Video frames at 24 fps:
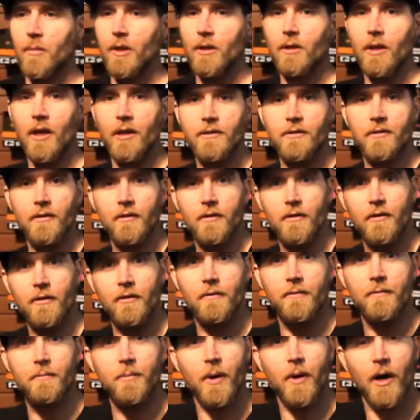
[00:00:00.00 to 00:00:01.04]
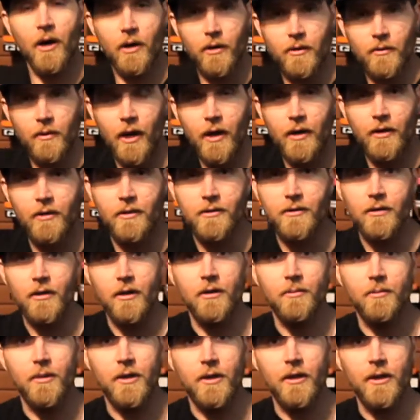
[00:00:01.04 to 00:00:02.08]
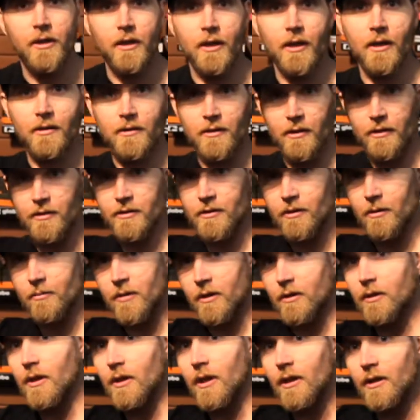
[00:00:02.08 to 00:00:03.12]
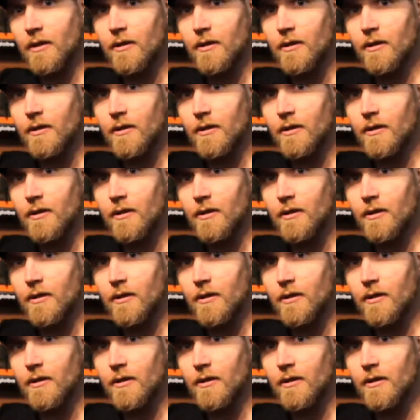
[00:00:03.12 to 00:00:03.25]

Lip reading: Lots of park riders are going to be into something like